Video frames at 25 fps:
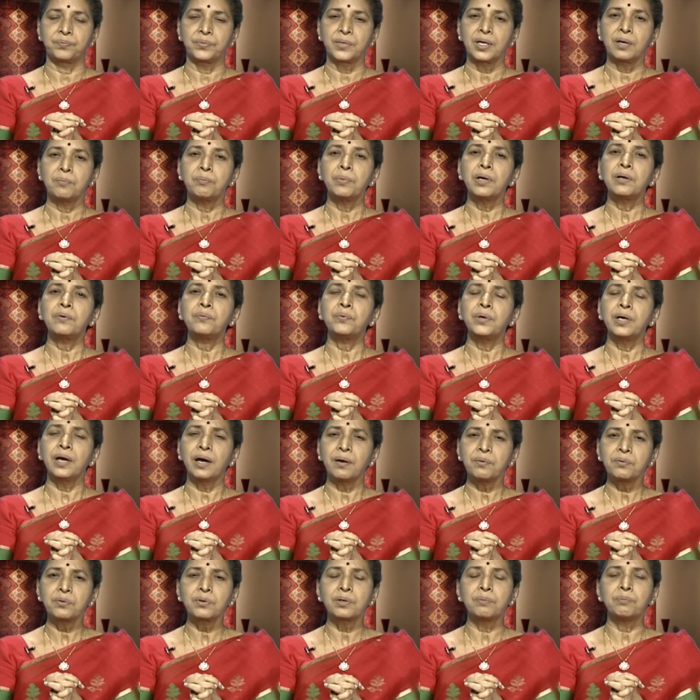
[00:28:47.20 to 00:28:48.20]
But we have
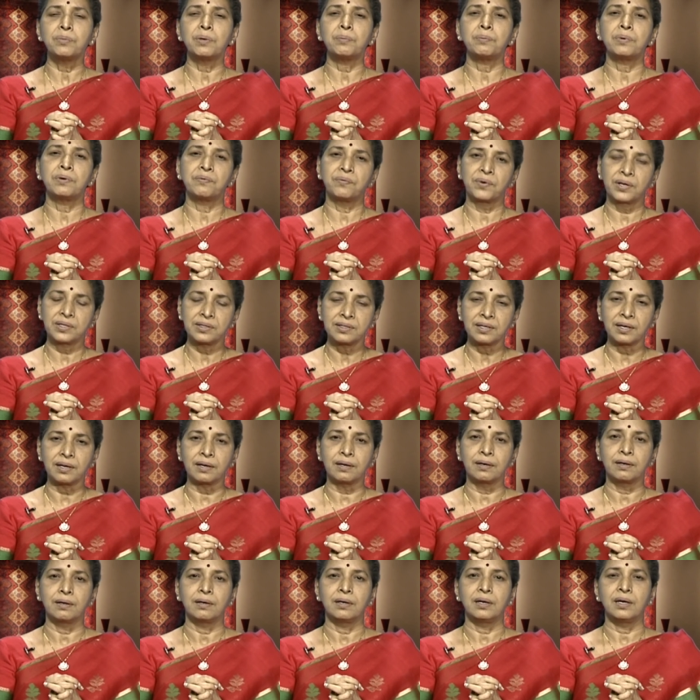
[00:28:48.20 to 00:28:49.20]
to remember one thing
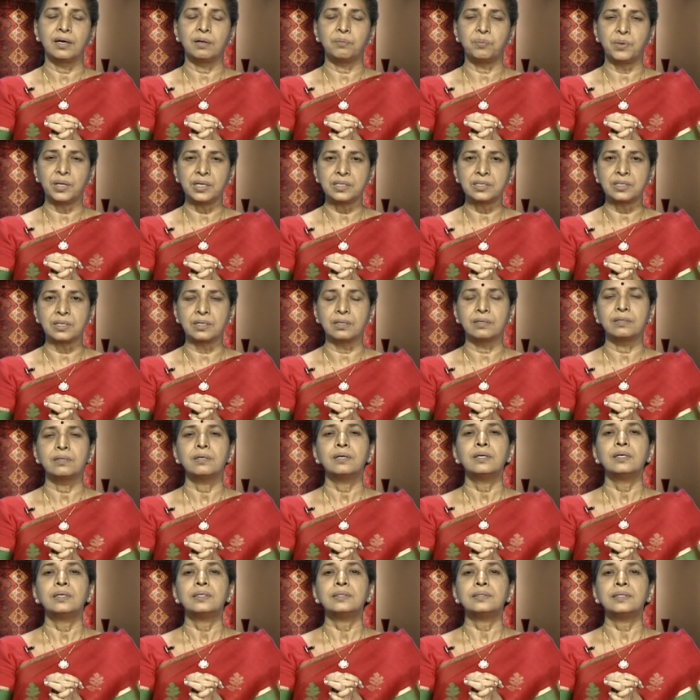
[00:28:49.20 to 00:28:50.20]
in bleaching
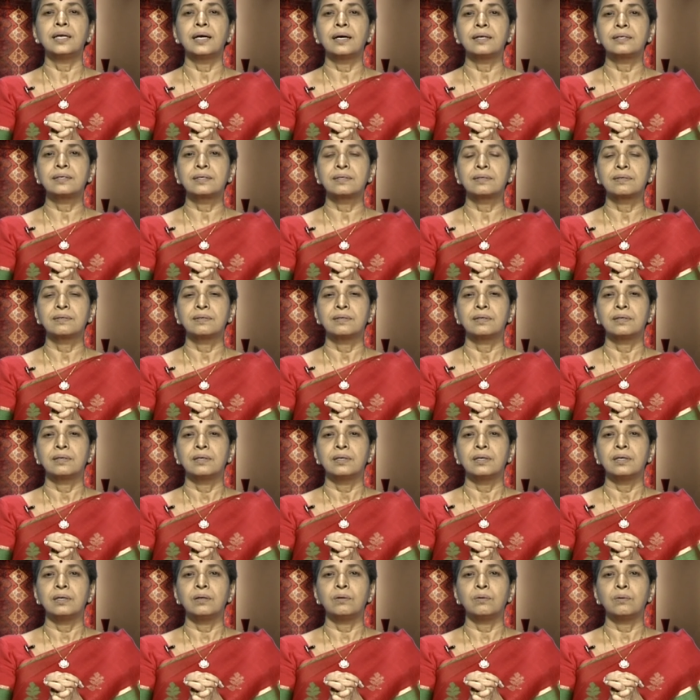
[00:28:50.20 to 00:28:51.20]
that
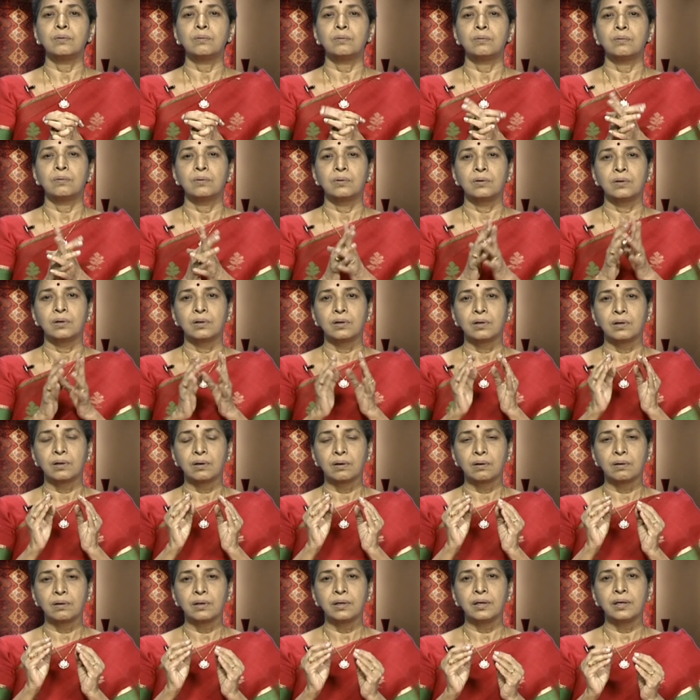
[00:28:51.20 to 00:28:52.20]
you know uh,
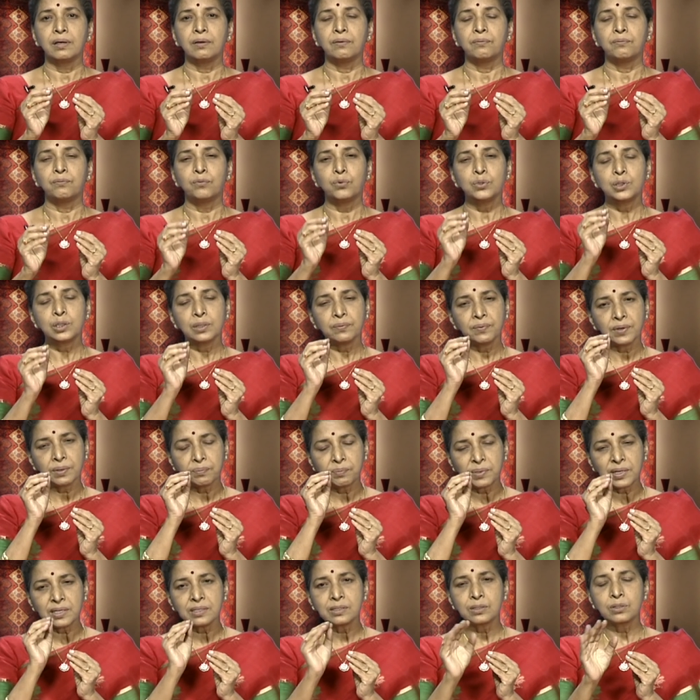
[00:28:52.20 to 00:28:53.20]
whichever
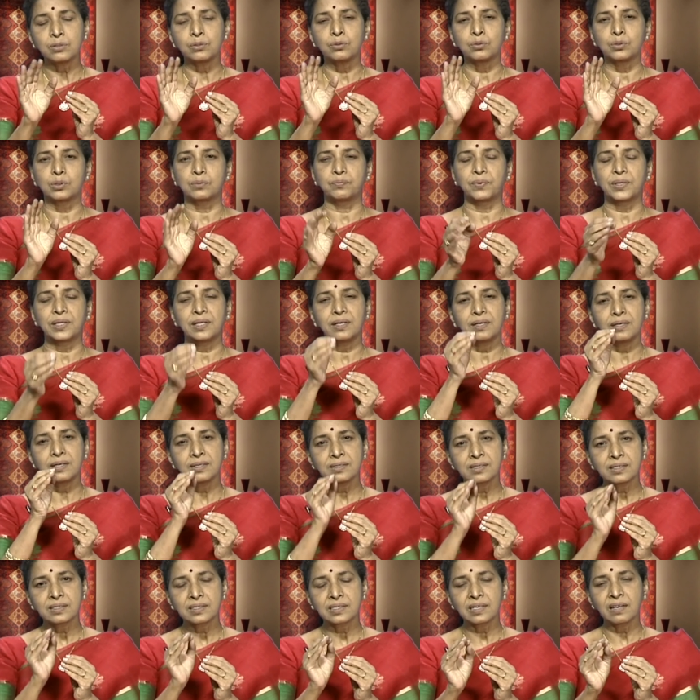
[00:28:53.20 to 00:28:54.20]
bleach used whether it is
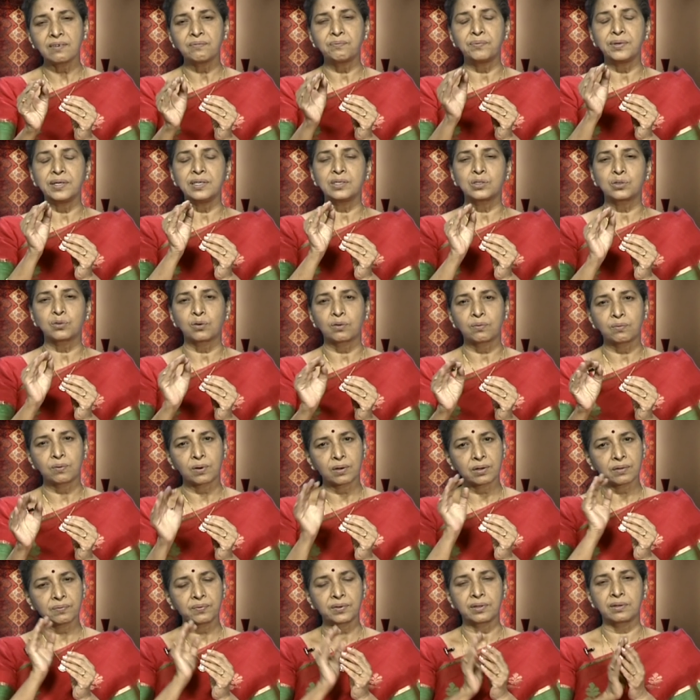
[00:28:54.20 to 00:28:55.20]
a safe bleach or
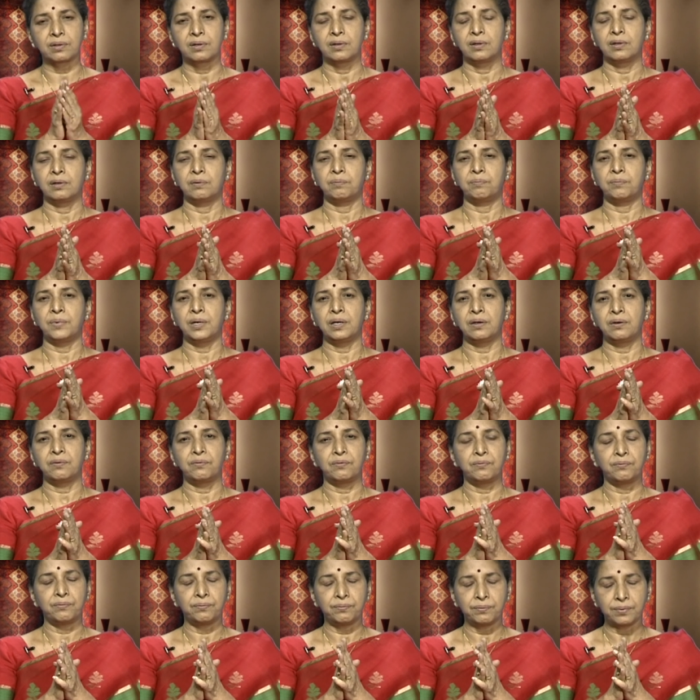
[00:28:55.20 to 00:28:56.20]
whatever uh,
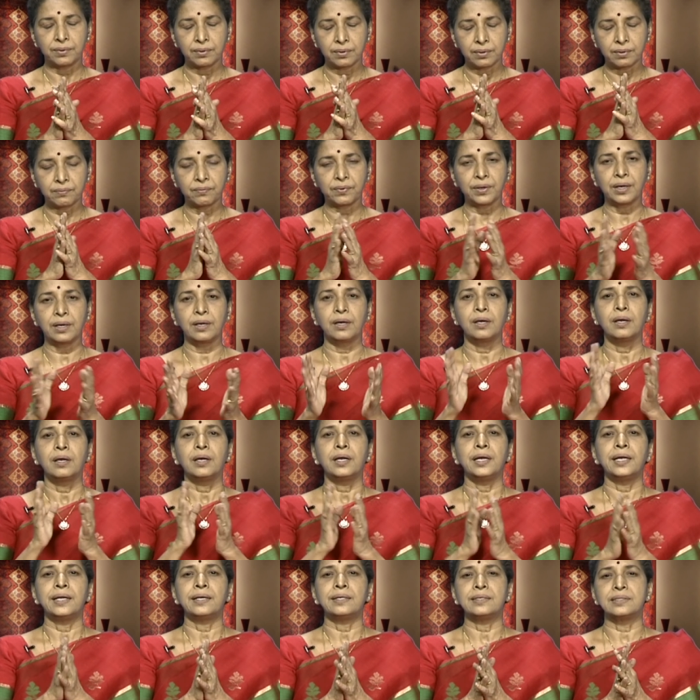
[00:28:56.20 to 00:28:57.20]
way
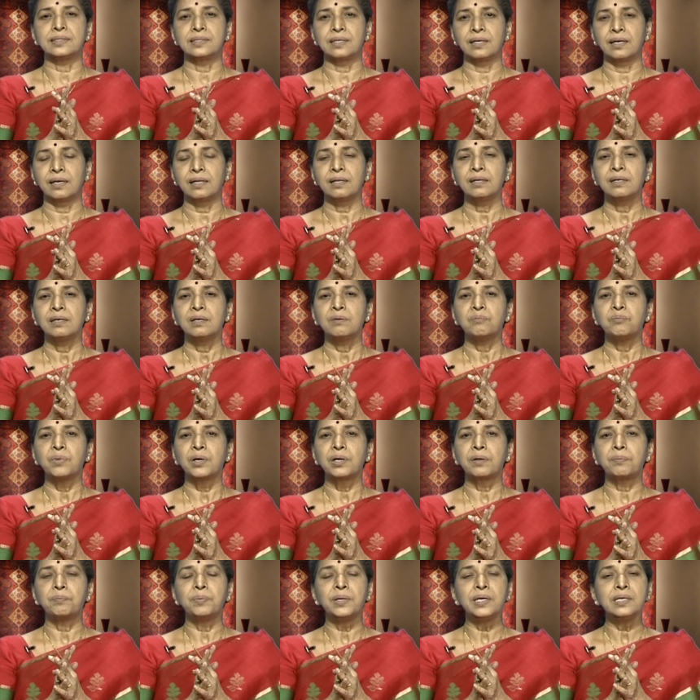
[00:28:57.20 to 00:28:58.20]
it is there,
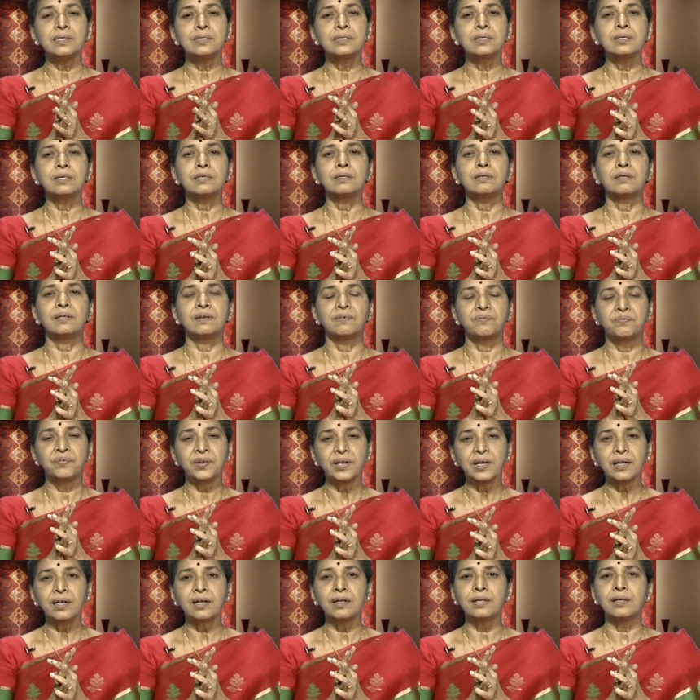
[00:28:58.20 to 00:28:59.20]
but bleaching
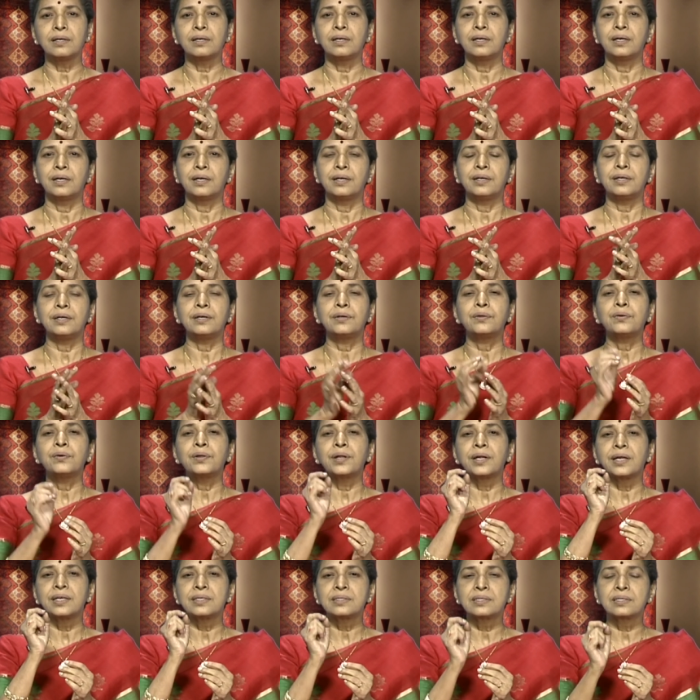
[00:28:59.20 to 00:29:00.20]
definitely
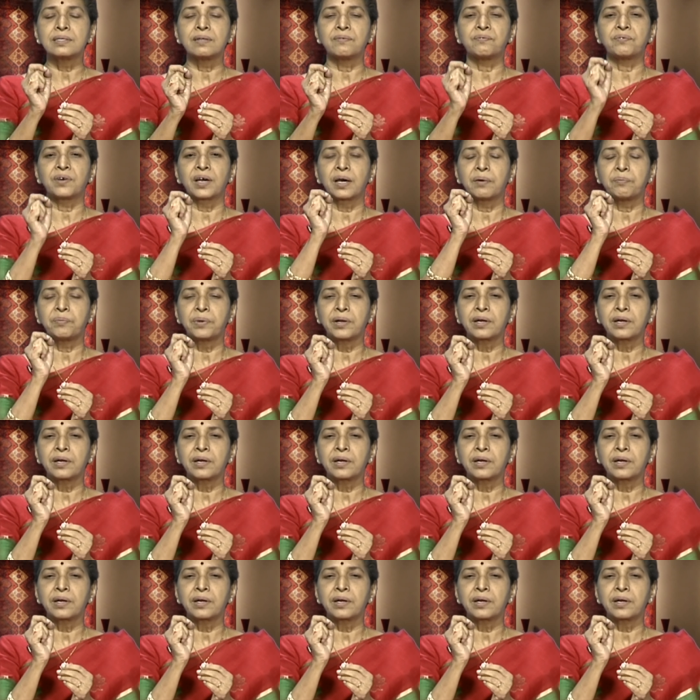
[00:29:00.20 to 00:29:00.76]
deteriorates the fabric